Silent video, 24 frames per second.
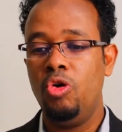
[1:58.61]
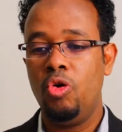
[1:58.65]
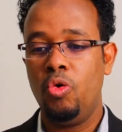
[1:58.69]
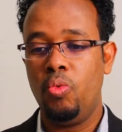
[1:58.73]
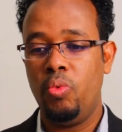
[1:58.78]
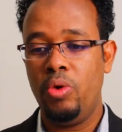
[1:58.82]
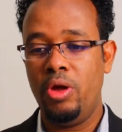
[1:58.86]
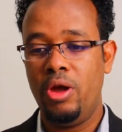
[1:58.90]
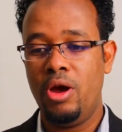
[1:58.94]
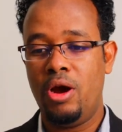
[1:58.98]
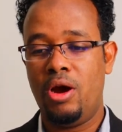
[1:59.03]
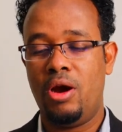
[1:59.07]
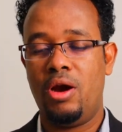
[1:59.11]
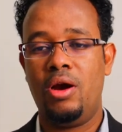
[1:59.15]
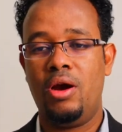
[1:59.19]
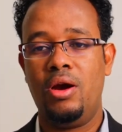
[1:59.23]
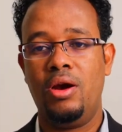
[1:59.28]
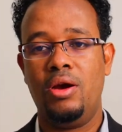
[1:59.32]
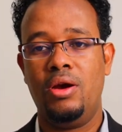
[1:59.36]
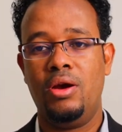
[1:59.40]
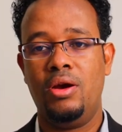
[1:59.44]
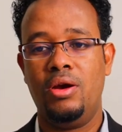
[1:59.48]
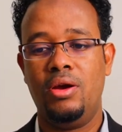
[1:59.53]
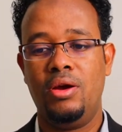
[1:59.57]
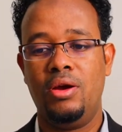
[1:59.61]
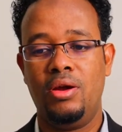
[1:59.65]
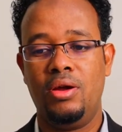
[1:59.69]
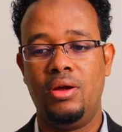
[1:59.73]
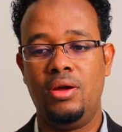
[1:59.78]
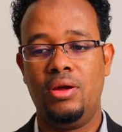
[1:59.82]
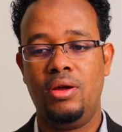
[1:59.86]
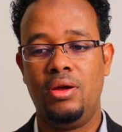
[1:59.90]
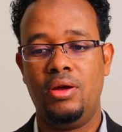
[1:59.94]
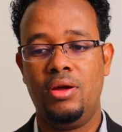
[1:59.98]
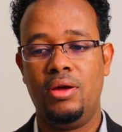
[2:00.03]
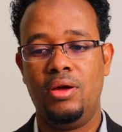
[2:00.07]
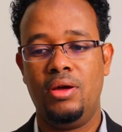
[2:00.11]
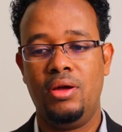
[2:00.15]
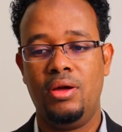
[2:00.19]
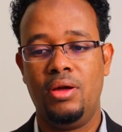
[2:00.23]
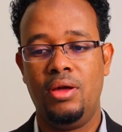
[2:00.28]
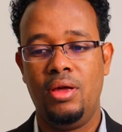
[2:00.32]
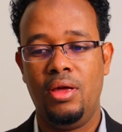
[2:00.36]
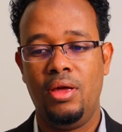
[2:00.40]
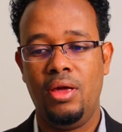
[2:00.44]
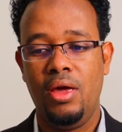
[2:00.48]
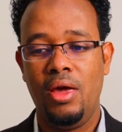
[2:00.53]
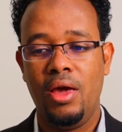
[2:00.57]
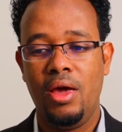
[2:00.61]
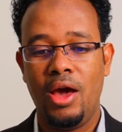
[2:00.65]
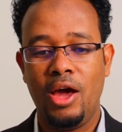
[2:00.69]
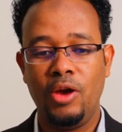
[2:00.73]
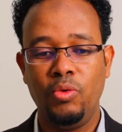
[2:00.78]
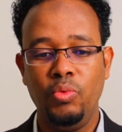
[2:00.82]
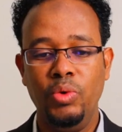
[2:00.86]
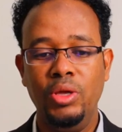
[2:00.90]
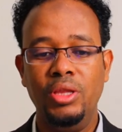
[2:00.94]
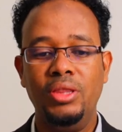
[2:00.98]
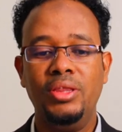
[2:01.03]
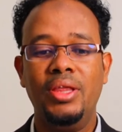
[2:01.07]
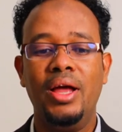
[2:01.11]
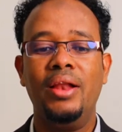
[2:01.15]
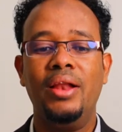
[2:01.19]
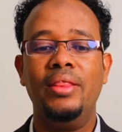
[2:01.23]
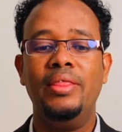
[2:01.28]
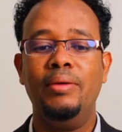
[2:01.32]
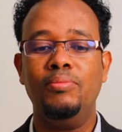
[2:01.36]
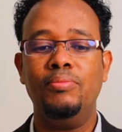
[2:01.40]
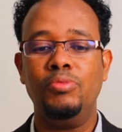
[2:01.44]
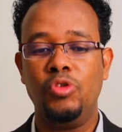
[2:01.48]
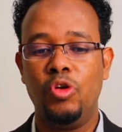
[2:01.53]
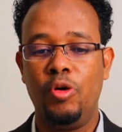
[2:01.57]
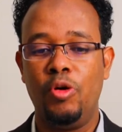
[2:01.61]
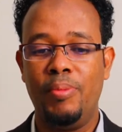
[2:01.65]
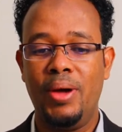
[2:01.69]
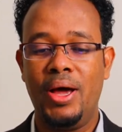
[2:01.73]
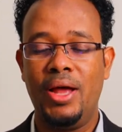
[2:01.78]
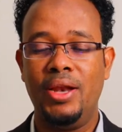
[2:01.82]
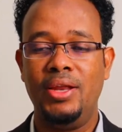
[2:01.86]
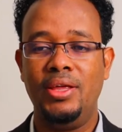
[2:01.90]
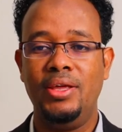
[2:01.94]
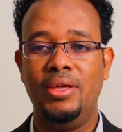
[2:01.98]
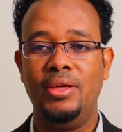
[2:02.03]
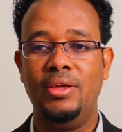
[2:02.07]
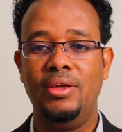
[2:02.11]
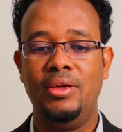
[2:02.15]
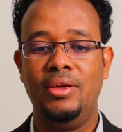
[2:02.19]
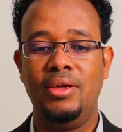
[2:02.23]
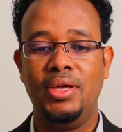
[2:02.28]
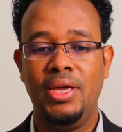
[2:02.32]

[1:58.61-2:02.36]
we are, and we tell them Somali,